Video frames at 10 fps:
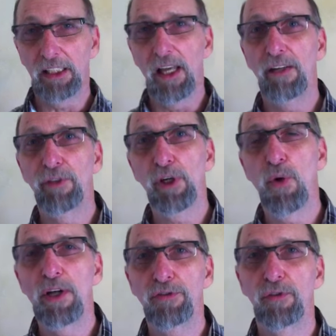get a lot of
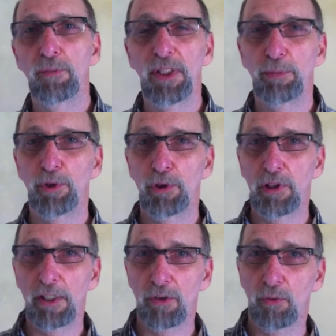requests from people
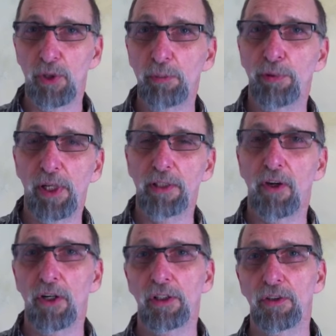who'd like to reprint
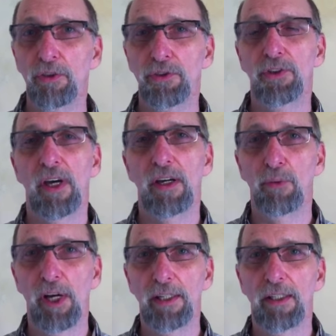articles I
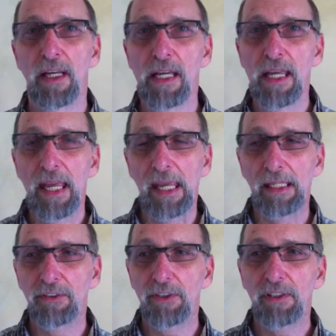write,
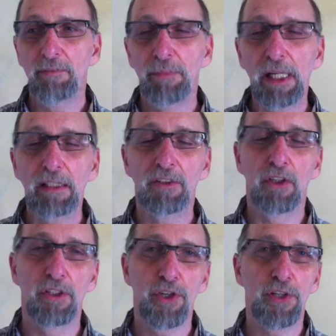and by and
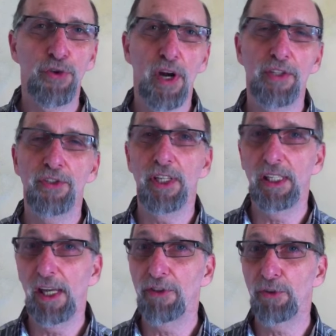large I try to
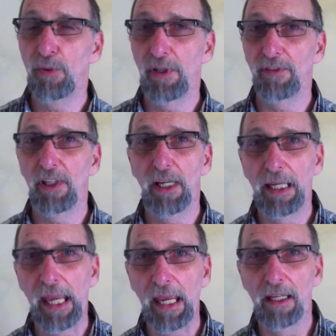say yes whenever
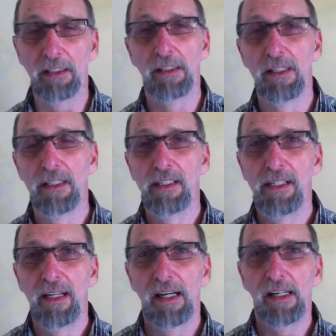I can.
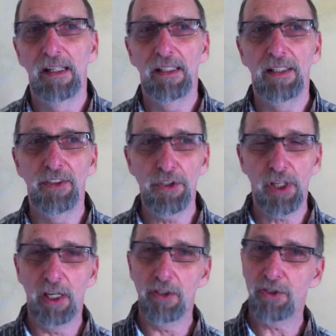In
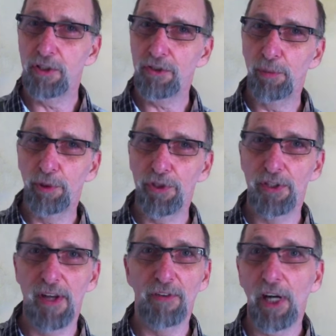this case, since the
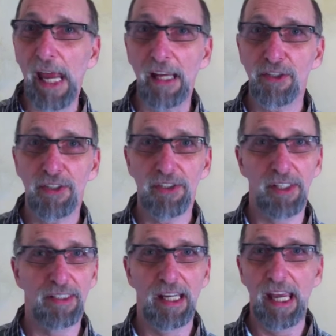person never asked, I
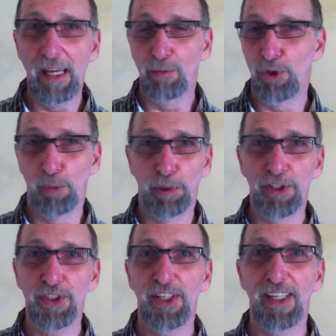said, hey, would you
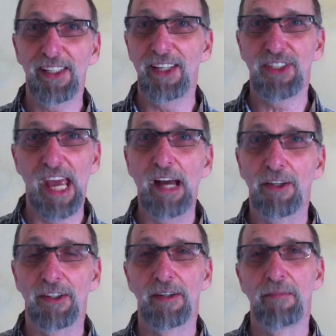please take that down?